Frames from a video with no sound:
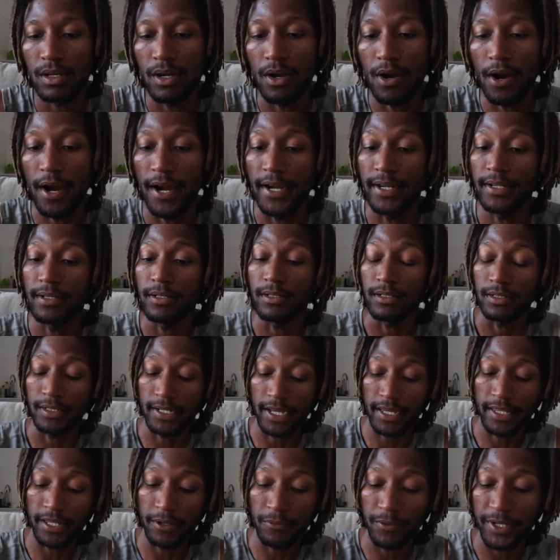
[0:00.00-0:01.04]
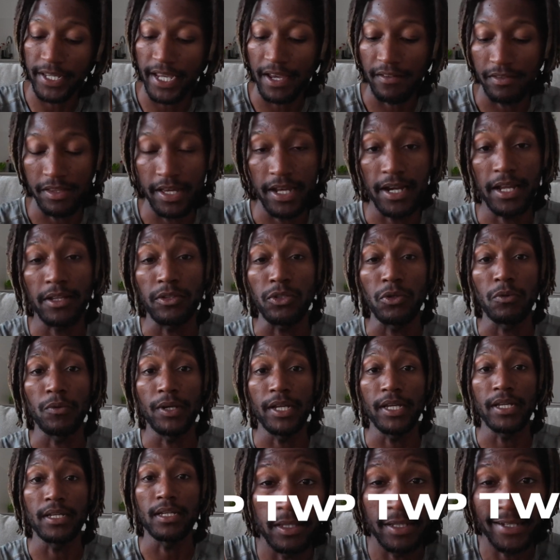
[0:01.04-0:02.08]
Alright, now that we have that out of the
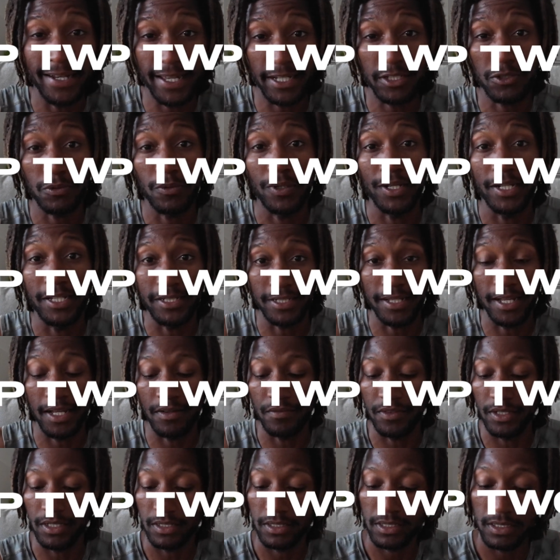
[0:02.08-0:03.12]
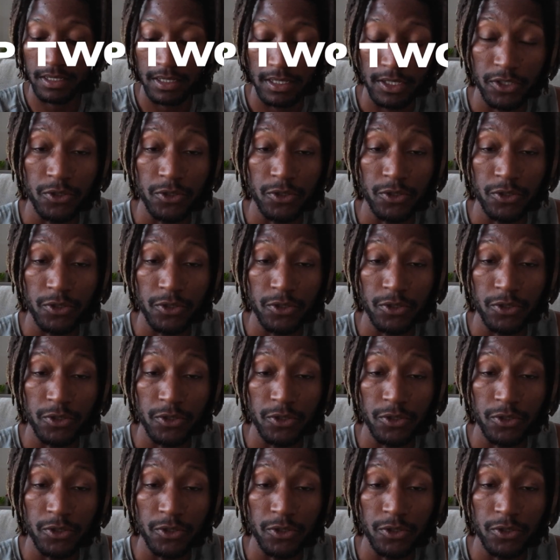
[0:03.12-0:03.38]
way, the next one is obvious.